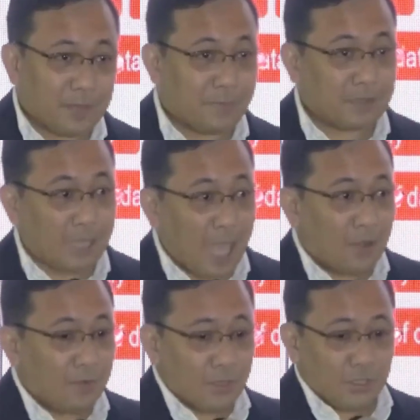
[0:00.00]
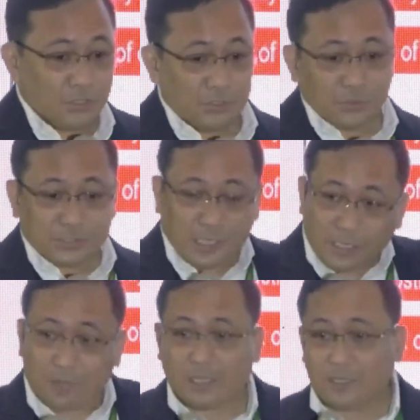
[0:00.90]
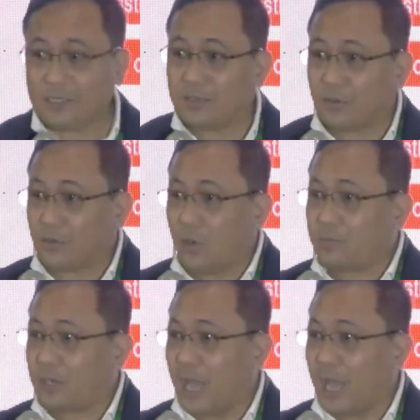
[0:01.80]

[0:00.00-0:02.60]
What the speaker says: But now, using now the eGov